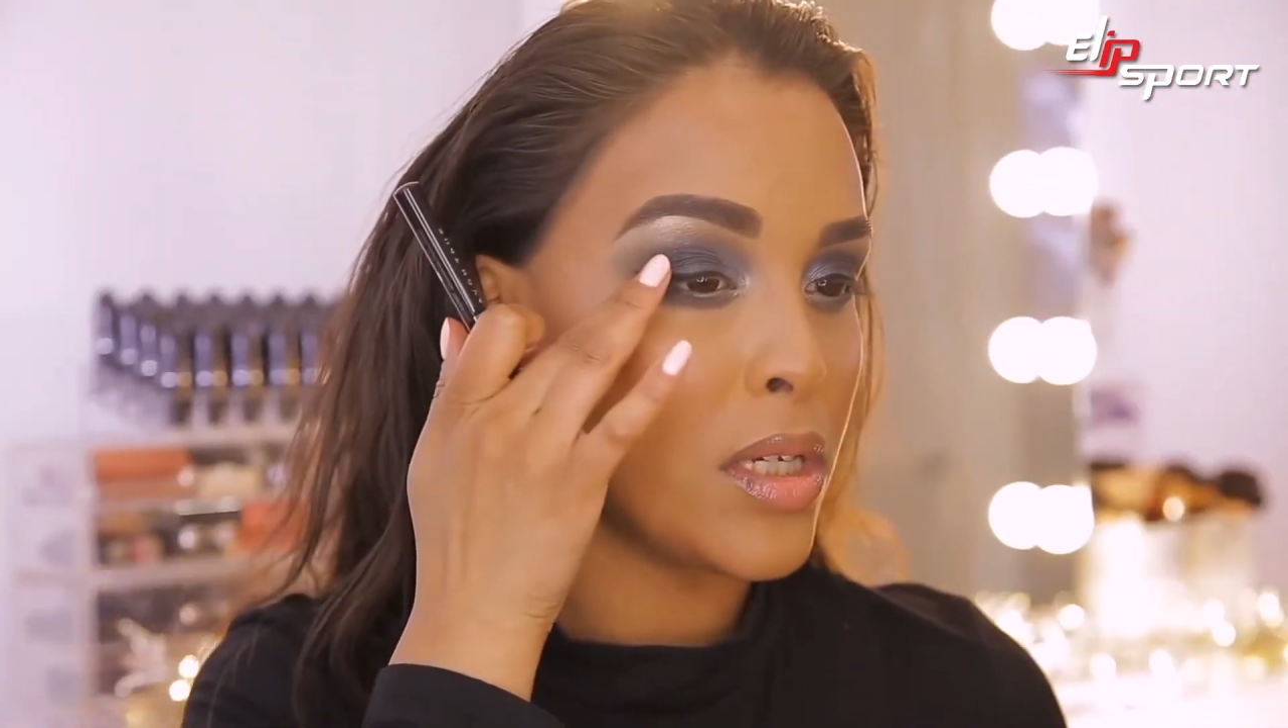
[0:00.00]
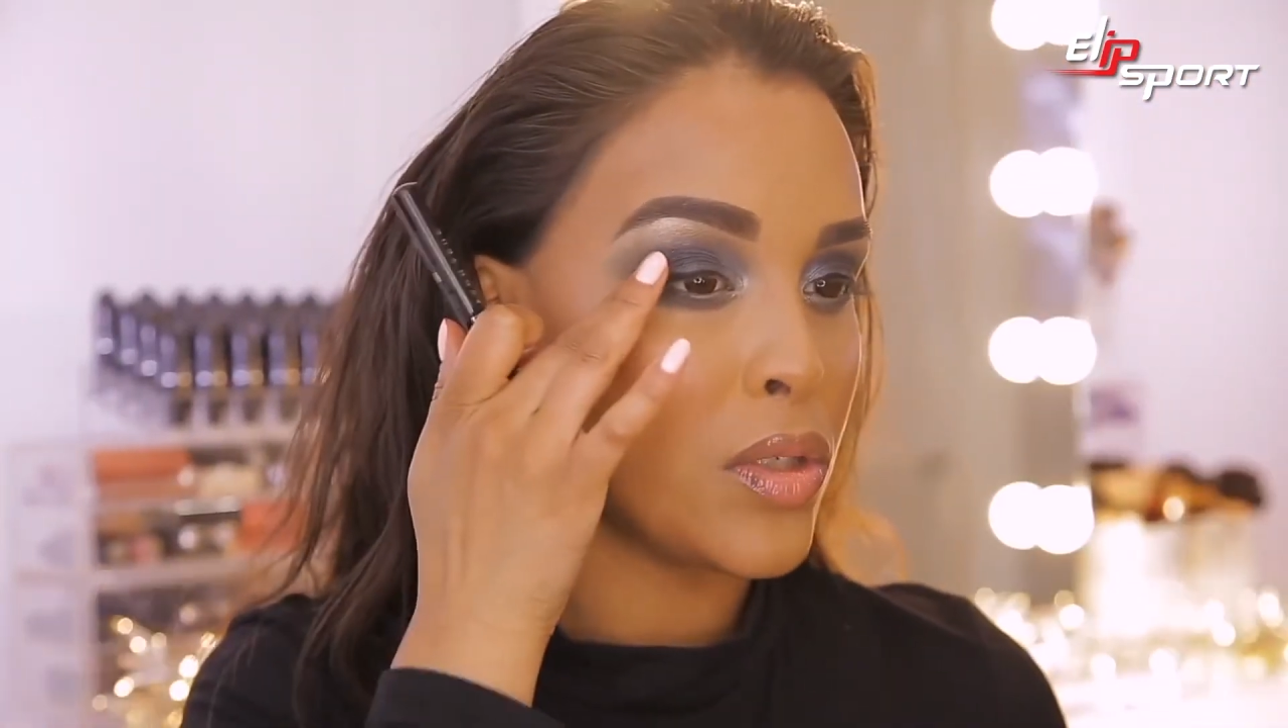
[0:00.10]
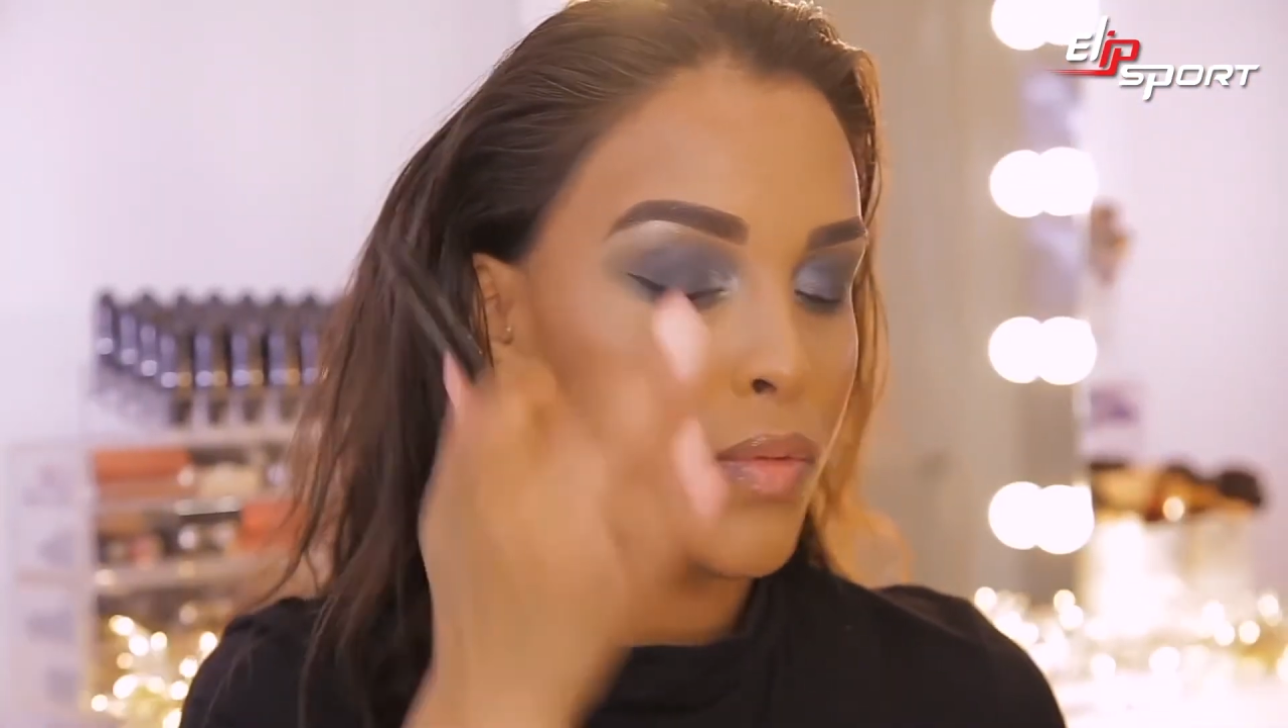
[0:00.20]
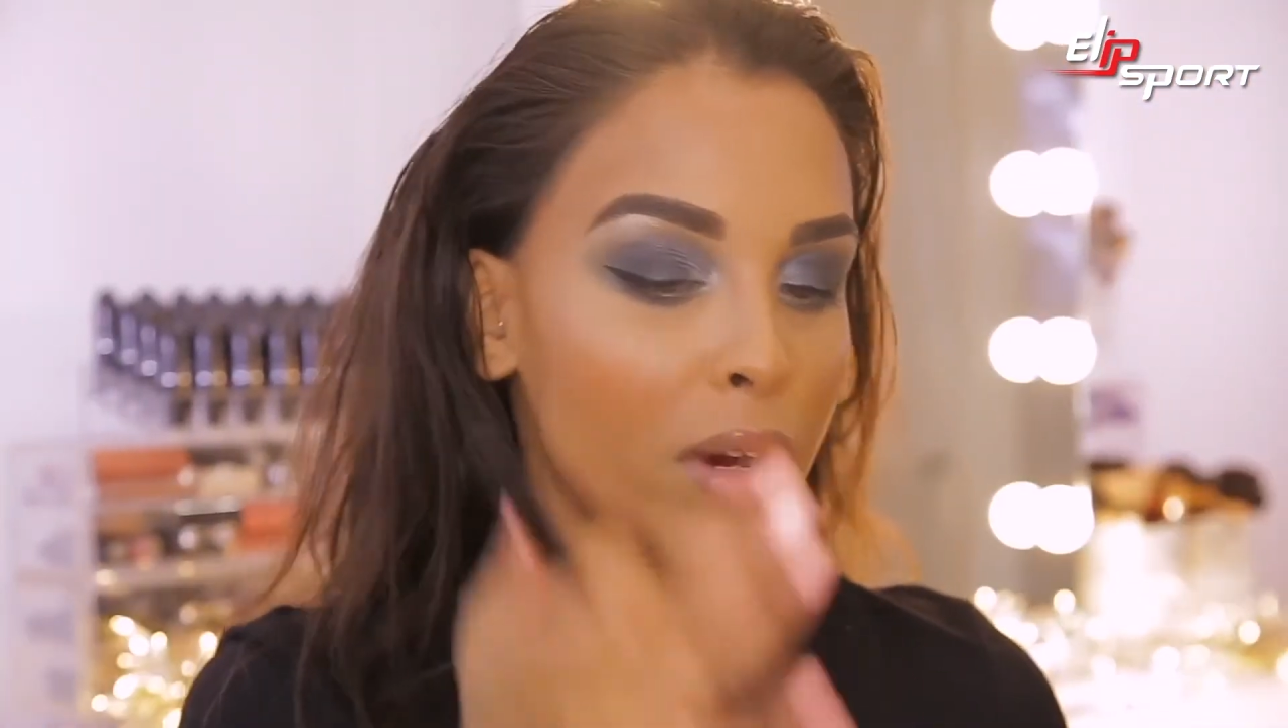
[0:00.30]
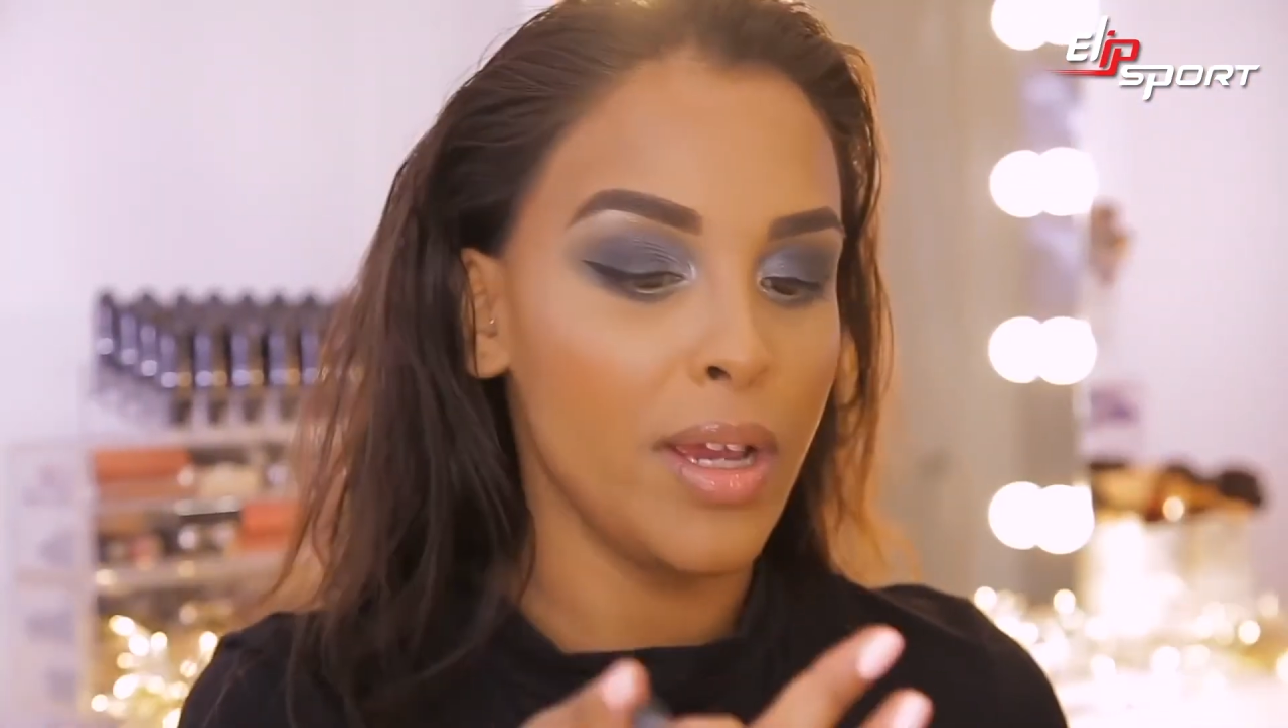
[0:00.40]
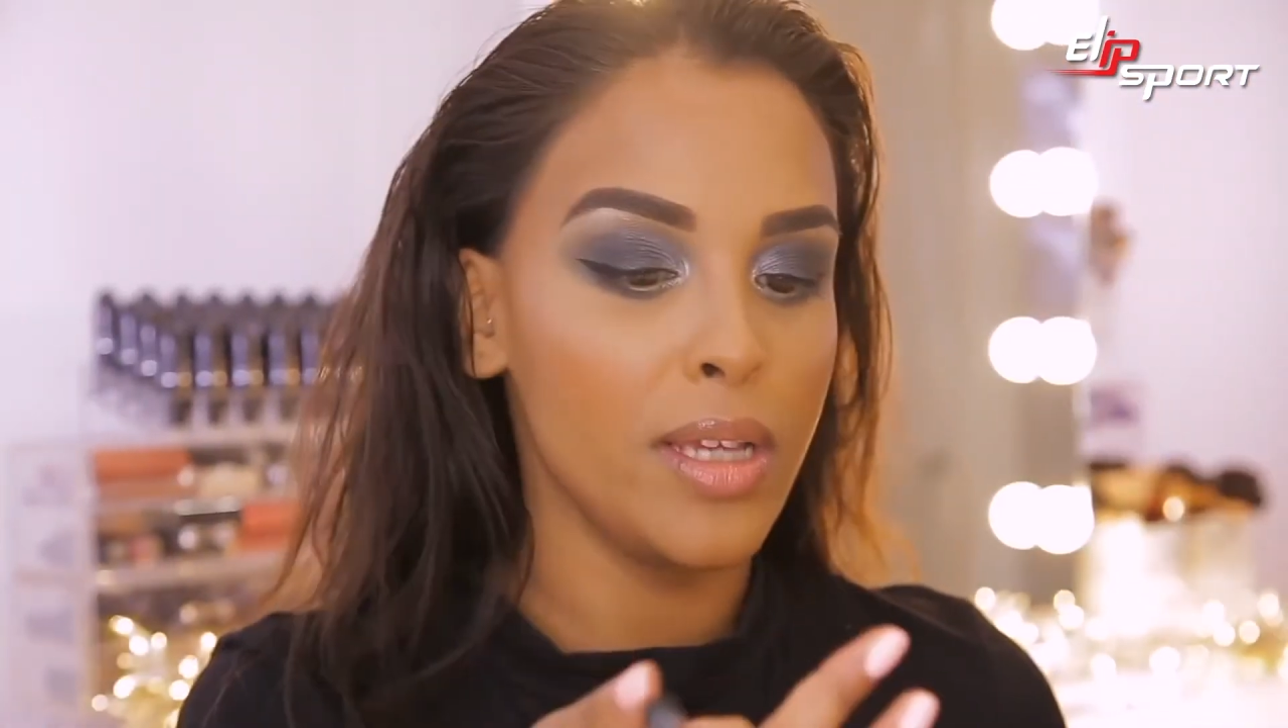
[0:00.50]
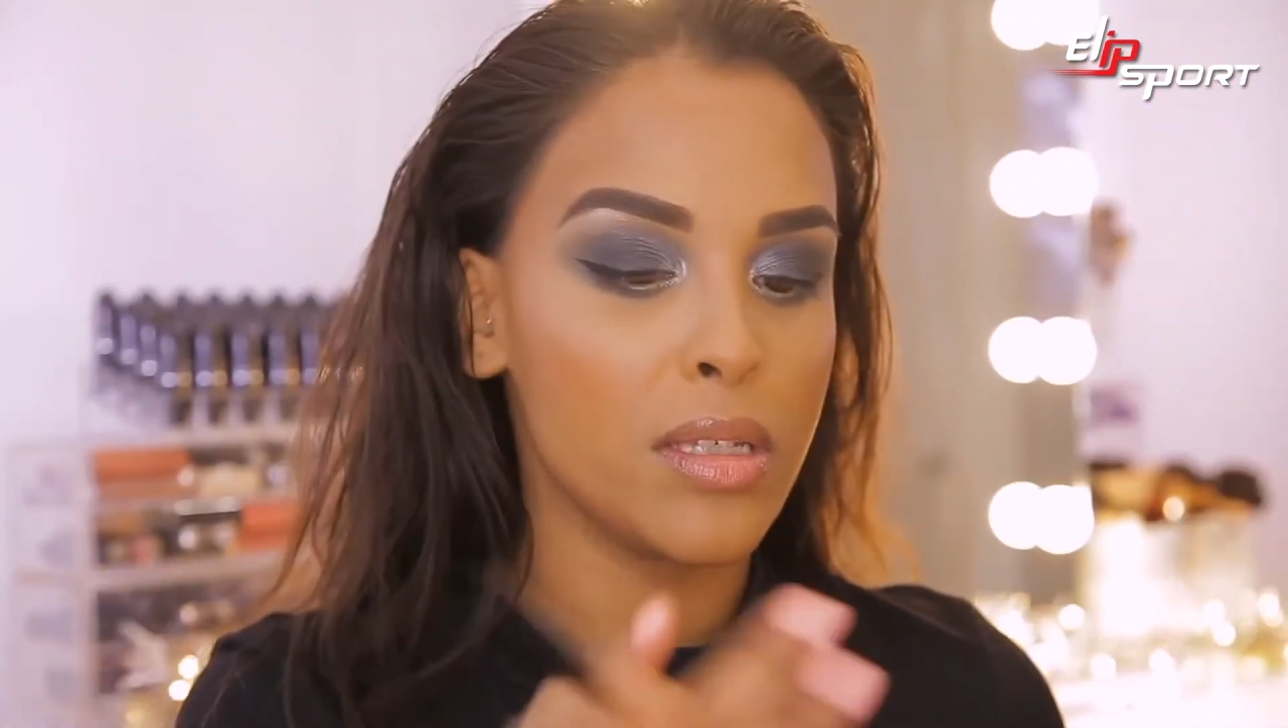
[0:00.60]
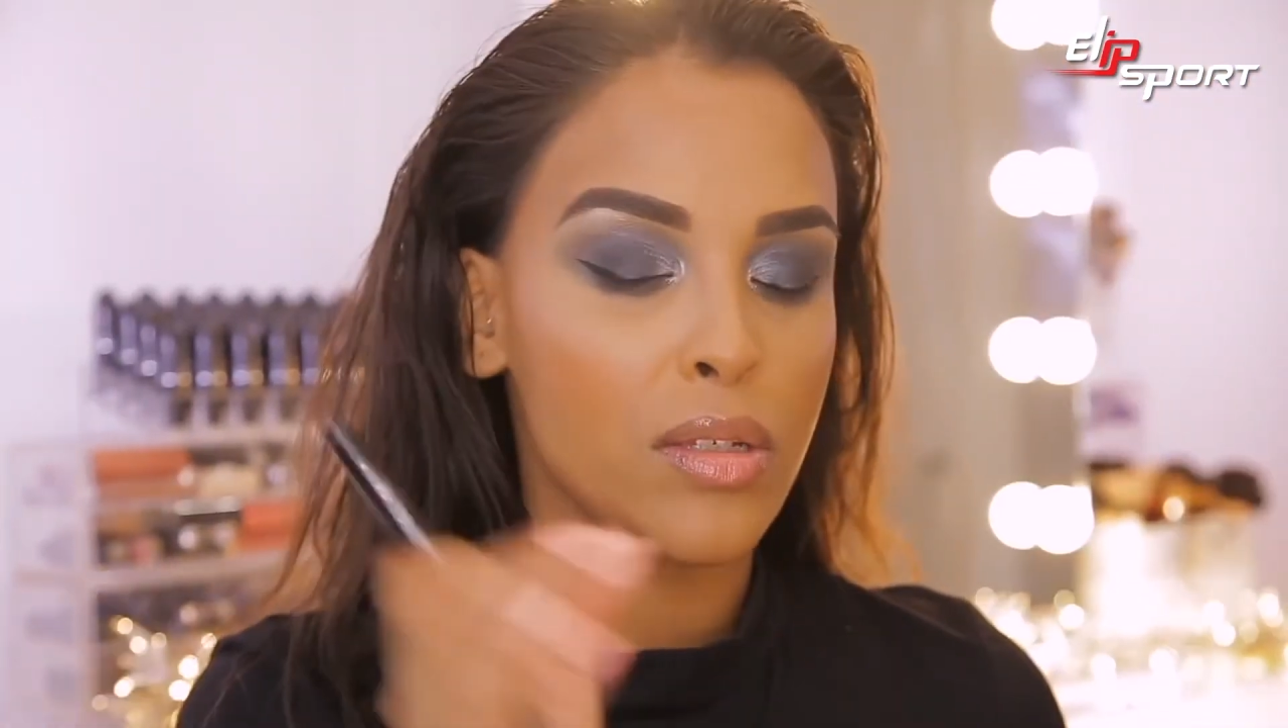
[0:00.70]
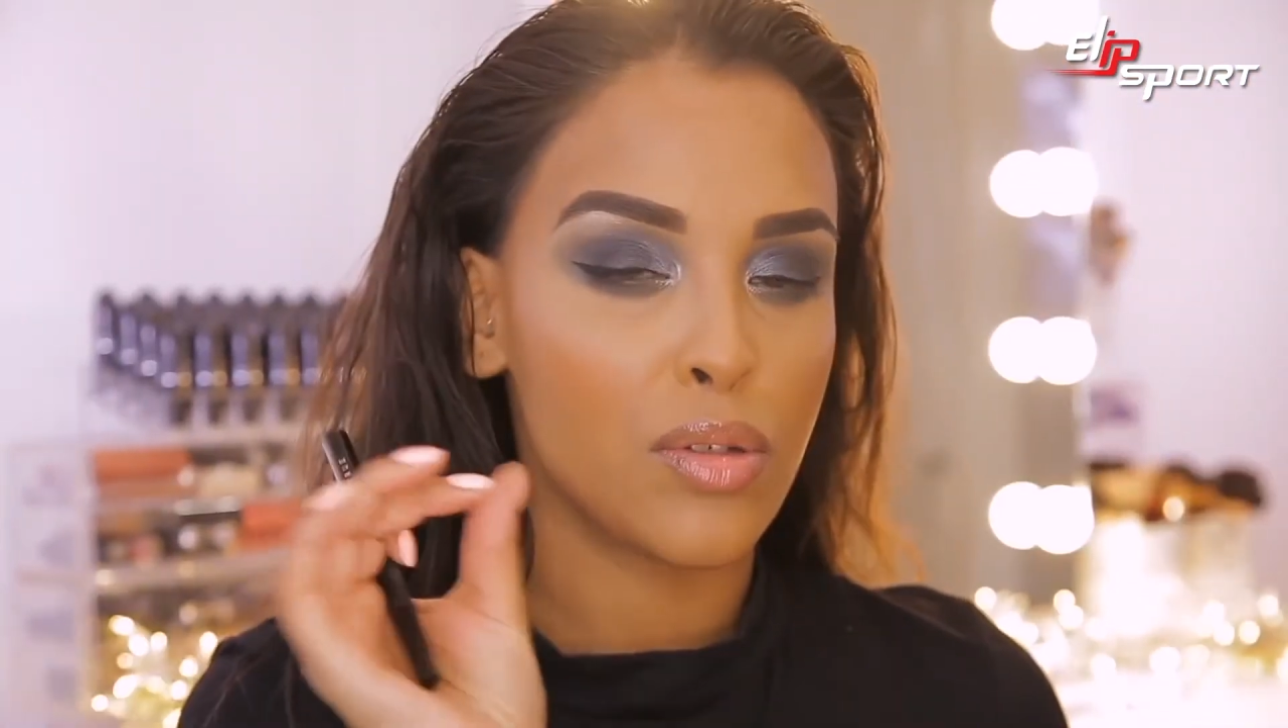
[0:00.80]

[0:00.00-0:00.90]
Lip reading: it dries